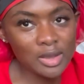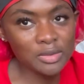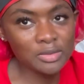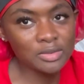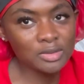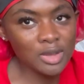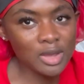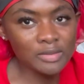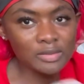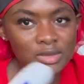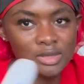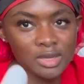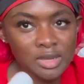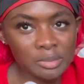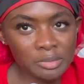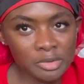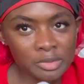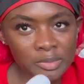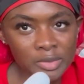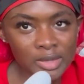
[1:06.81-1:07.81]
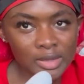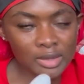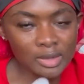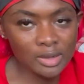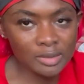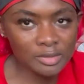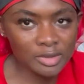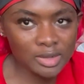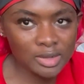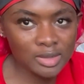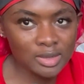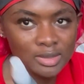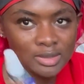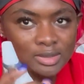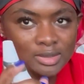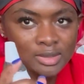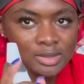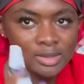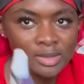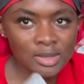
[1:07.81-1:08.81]
also have a thermometer
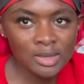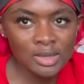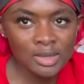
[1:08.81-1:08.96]
because